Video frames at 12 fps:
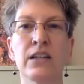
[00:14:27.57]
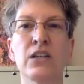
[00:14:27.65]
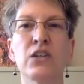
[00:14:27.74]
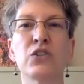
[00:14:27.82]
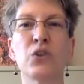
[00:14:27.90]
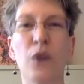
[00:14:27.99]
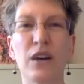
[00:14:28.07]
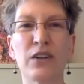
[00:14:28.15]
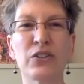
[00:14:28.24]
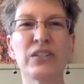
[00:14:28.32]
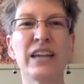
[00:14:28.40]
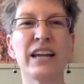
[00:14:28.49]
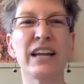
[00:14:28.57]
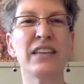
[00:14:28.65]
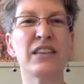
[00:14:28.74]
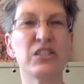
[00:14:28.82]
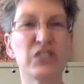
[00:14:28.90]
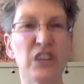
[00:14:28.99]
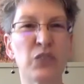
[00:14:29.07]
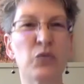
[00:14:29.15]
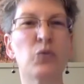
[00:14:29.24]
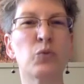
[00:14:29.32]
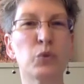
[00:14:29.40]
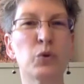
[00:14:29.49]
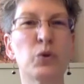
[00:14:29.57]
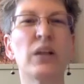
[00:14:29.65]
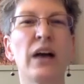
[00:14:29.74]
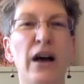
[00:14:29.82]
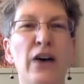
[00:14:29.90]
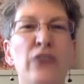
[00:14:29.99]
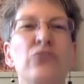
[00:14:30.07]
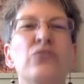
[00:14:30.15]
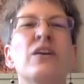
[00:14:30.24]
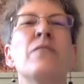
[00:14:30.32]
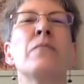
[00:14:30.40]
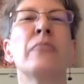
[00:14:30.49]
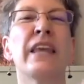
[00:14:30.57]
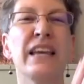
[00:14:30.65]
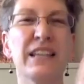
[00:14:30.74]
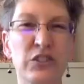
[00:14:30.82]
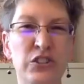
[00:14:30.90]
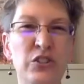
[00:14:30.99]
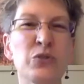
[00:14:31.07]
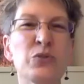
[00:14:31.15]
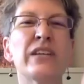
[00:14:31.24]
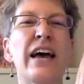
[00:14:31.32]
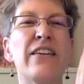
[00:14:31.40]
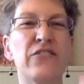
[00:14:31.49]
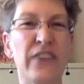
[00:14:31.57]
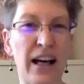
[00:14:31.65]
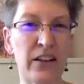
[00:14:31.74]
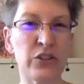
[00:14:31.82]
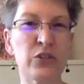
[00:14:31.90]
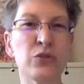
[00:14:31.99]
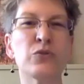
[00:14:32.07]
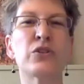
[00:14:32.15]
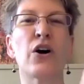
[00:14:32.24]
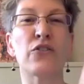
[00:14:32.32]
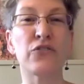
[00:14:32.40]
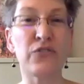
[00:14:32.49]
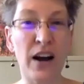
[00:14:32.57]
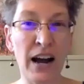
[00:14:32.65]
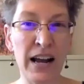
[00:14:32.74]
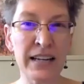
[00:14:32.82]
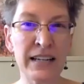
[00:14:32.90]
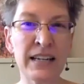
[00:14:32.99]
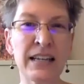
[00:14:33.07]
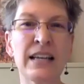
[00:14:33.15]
So, understanding the general rule of issues and values are fine,